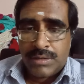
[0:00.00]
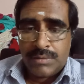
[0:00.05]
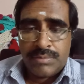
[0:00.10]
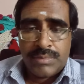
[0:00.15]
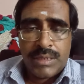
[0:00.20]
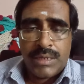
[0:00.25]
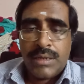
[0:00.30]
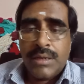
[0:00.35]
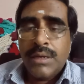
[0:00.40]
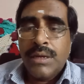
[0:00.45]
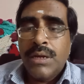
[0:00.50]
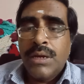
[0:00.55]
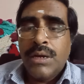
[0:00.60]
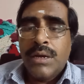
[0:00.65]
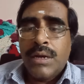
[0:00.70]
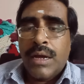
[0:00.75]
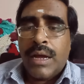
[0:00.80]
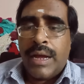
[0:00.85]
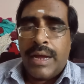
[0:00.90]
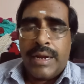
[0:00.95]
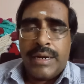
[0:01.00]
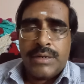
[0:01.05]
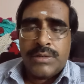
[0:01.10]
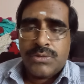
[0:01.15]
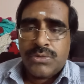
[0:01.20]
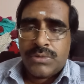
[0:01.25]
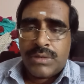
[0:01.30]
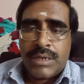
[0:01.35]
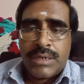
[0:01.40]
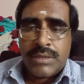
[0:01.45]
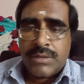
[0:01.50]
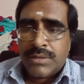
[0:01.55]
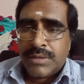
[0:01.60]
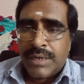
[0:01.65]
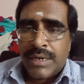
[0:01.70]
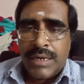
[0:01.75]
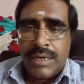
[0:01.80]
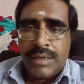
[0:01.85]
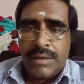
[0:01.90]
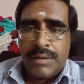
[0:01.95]
something. And so that is
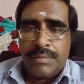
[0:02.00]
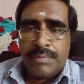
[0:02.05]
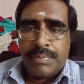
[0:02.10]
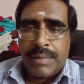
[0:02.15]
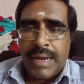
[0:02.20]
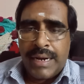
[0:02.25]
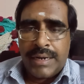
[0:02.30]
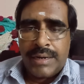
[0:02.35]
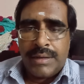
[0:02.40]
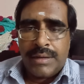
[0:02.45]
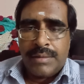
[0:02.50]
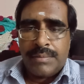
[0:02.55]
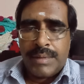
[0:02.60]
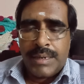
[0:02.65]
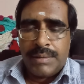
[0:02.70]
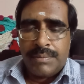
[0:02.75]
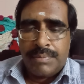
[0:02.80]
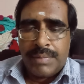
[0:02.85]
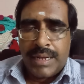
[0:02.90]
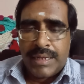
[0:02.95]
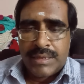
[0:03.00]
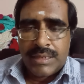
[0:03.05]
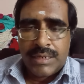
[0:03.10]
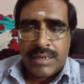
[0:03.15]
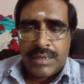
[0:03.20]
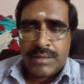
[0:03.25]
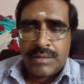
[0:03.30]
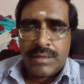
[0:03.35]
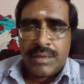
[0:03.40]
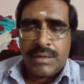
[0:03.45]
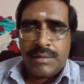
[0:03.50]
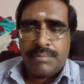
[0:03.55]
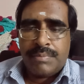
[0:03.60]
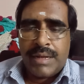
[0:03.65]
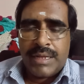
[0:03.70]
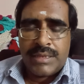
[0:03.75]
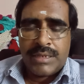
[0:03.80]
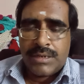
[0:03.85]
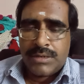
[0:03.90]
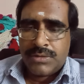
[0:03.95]
really I mean, pathetic thing,
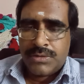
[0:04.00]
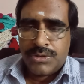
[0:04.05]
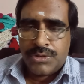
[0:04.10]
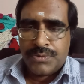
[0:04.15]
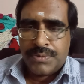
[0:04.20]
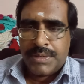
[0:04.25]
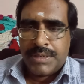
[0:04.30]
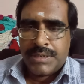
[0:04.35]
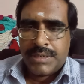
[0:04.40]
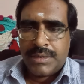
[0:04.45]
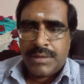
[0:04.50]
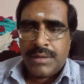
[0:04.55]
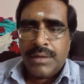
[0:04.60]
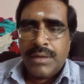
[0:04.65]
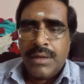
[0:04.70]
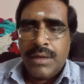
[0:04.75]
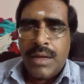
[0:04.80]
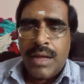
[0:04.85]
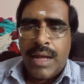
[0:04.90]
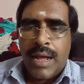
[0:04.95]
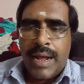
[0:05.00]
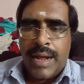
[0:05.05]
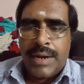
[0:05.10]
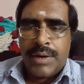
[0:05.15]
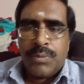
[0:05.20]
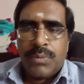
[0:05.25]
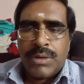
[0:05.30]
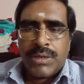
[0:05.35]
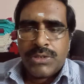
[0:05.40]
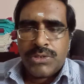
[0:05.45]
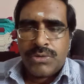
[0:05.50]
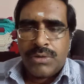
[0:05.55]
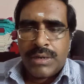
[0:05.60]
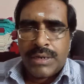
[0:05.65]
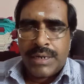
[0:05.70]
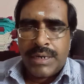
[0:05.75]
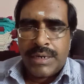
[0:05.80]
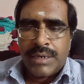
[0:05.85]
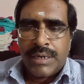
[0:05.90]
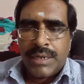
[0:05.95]
pathetic situation. And once you
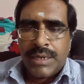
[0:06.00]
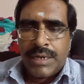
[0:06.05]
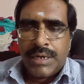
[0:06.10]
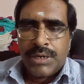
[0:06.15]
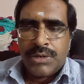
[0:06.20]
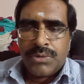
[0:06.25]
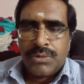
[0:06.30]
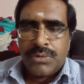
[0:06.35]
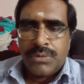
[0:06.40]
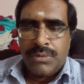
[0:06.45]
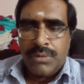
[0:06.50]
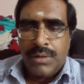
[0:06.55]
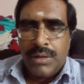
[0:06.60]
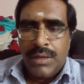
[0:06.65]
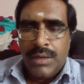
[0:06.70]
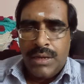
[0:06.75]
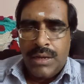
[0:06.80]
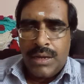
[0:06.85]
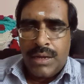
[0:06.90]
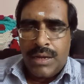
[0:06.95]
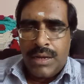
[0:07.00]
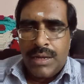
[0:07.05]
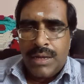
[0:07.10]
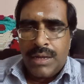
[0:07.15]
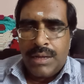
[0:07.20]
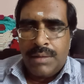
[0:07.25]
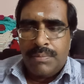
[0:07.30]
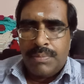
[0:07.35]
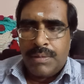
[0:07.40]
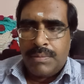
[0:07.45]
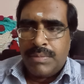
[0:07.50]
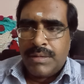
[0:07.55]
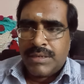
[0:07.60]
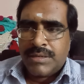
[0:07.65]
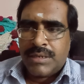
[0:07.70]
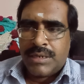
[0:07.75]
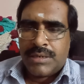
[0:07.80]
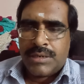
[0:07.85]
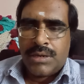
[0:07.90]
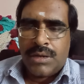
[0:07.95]
are getting into public
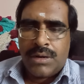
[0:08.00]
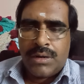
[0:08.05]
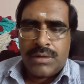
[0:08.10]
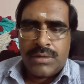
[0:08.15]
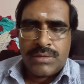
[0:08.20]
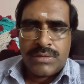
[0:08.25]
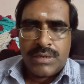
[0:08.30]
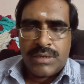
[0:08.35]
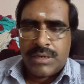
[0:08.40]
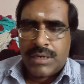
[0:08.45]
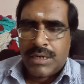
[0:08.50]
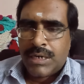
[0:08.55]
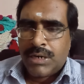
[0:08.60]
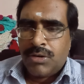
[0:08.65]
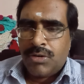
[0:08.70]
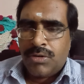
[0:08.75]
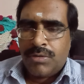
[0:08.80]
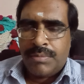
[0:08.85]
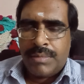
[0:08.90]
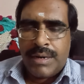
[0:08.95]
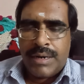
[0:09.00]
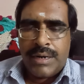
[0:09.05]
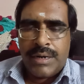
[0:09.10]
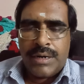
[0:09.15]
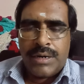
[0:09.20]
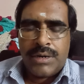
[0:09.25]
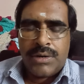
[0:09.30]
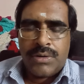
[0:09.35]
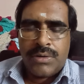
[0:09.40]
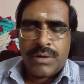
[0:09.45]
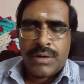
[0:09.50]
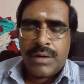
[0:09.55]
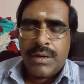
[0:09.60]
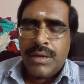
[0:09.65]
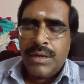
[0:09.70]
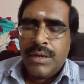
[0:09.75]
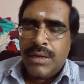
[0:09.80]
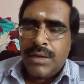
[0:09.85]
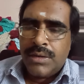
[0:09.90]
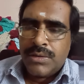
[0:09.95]
sector or central government or
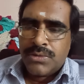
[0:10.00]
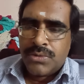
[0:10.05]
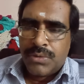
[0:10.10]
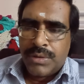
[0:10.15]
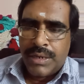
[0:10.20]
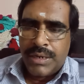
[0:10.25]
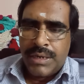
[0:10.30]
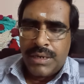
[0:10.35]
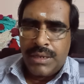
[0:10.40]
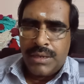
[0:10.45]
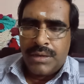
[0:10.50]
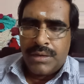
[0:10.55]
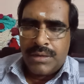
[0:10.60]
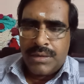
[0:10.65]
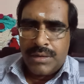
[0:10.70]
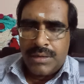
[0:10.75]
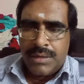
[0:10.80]
so any